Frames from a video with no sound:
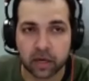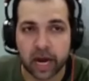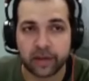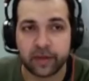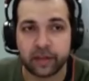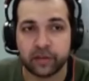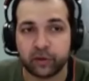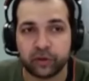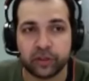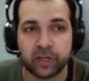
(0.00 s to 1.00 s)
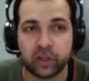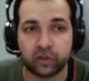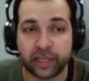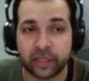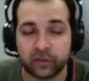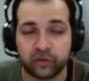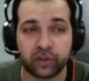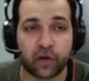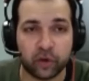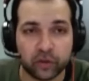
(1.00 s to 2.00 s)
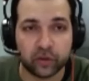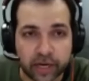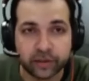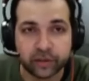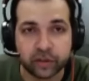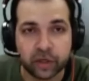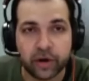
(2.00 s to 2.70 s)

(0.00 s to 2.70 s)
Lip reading: and then these are the deals in discovery stage,